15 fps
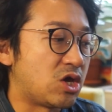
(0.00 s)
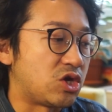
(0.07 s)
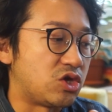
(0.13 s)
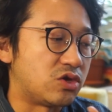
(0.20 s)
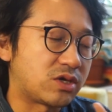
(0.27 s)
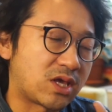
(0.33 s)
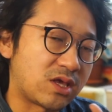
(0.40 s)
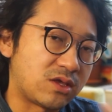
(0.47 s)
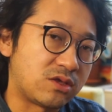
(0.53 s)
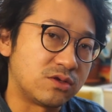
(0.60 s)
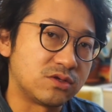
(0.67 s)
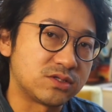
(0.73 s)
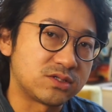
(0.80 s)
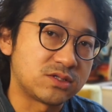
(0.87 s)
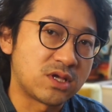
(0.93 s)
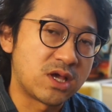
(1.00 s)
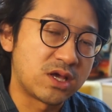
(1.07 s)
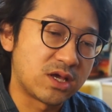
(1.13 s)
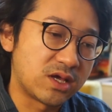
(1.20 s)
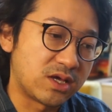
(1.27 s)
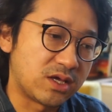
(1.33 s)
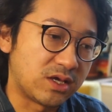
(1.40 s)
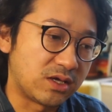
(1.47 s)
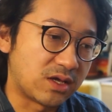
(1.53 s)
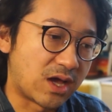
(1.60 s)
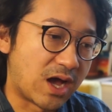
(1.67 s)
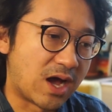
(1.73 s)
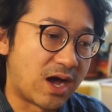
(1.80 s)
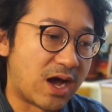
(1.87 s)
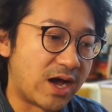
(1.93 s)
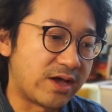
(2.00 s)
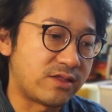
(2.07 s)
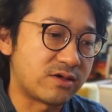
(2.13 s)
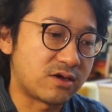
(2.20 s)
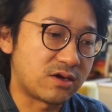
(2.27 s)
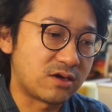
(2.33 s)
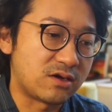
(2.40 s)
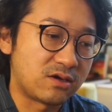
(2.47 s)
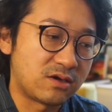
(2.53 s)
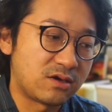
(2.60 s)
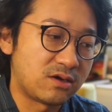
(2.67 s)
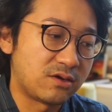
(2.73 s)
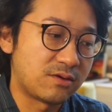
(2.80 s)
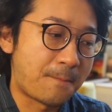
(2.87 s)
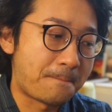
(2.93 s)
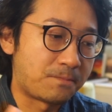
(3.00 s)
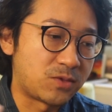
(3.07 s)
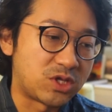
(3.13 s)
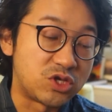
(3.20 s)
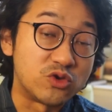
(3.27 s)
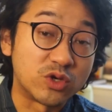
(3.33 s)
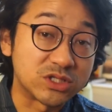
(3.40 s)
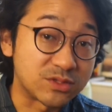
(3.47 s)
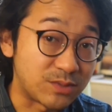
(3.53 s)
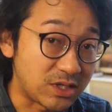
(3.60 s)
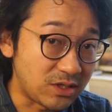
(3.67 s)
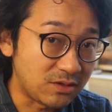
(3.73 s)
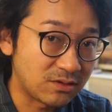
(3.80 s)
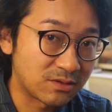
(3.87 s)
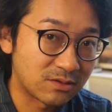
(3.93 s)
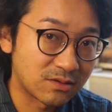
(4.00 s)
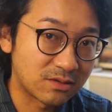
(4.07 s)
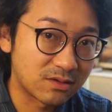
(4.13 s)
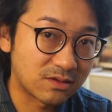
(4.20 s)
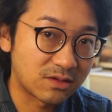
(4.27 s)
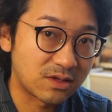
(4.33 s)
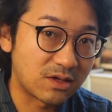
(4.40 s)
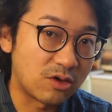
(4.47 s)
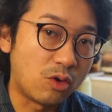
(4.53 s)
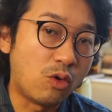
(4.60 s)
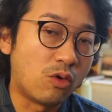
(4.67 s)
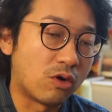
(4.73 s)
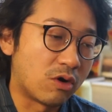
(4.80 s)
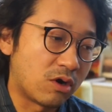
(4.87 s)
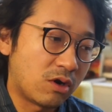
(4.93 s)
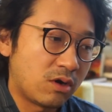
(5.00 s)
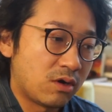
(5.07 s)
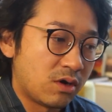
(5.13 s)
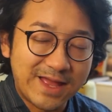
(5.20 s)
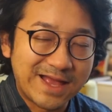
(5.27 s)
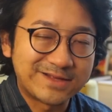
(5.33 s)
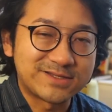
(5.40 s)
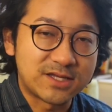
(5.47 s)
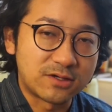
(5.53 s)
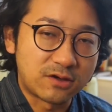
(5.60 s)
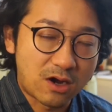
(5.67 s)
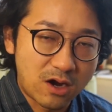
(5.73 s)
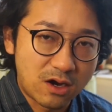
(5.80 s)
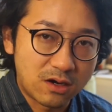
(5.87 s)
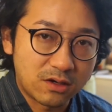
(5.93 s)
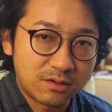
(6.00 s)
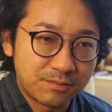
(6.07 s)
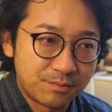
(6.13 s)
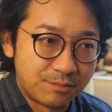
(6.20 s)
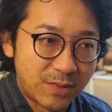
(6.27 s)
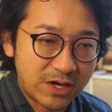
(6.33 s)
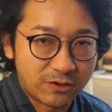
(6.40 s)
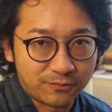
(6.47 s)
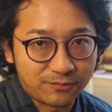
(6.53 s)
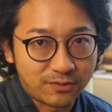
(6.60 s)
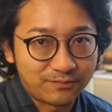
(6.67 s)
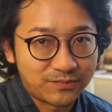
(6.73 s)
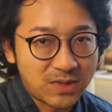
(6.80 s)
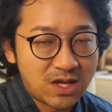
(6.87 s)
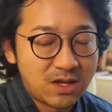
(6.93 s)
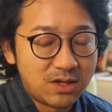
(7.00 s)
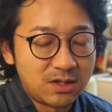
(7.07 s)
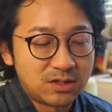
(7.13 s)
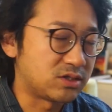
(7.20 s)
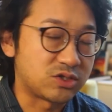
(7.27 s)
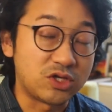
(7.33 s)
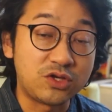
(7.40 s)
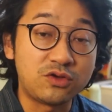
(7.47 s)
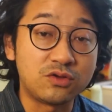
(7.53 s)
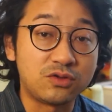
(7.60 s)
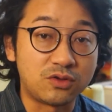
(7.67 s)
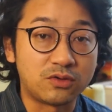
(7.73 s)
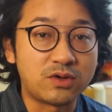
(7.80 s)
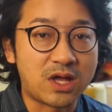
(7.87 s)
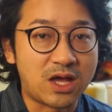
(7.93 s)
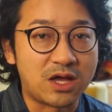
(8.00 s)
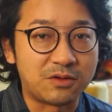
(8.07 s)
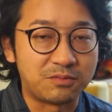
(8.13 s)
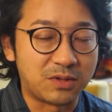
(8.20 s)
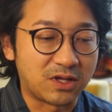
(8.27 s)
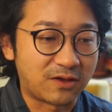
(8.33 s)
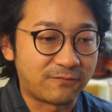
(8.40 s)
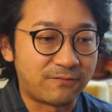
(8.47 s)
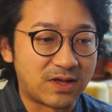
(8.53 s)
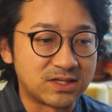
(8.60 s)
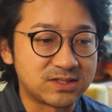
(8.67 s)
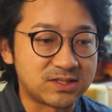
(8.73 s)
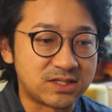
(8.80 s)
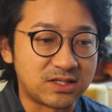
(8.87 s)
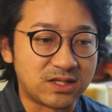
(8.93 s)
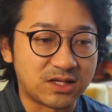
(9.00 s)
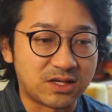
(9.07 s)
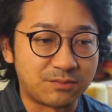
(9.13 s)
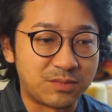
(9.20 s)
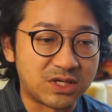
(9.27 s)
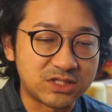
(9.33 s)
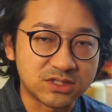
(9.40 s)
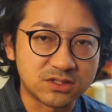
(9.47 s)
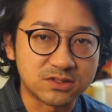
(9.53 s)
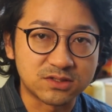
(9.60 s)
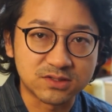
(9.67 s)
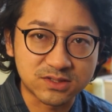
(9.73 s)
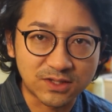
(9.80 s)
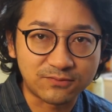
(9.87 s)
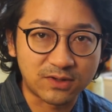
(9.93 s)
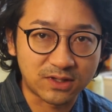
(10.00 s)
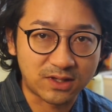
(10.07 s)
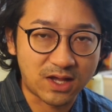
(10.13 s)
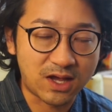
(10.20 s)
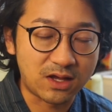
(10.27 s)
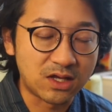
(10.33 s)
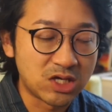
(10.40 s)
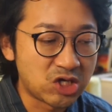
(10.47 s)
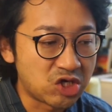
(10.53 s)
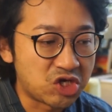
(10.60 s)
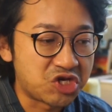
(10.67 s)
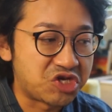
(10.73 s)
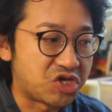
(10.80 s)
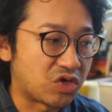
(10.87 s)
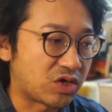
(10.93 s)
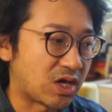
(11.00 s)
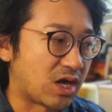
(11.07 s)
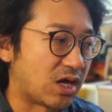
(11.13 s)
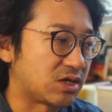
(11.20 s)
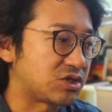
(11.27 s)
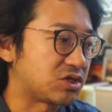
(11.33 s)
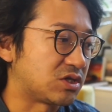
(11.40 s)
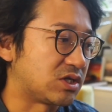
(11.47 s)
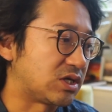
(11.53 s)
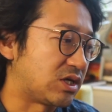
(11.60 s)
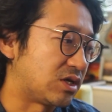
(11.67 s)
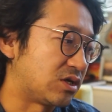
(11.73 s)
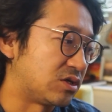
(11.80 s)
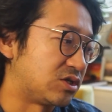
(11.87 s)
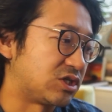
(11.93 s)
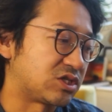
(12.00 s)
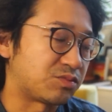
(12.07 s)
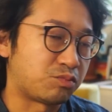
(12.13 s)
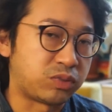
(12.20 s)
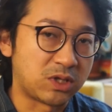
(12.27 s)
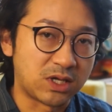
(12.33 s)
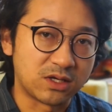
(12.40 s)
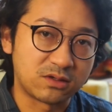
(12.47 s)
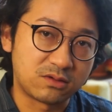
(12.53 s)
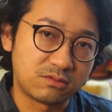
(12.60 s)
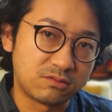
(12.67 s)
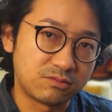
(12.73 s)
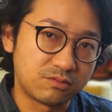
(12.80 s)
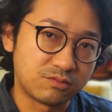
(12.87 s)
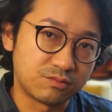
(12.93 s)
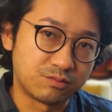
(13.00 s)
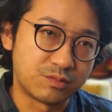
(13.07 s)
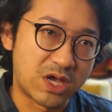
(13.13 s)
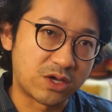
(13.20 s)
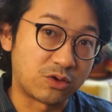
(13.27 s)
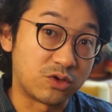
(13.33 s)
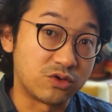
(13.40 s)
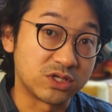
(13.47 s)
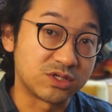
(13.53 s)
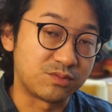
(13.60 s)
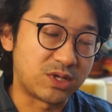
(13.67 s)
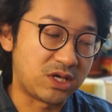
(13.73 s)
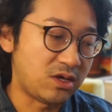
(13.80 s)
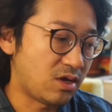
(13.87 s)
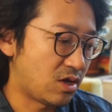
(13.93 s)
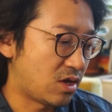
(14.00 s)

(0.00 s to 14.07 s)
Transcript: you can use either USB or XLR microphone. So if you don't have like a fancy like a mixers and stuff like that, you can actually just plug micro USB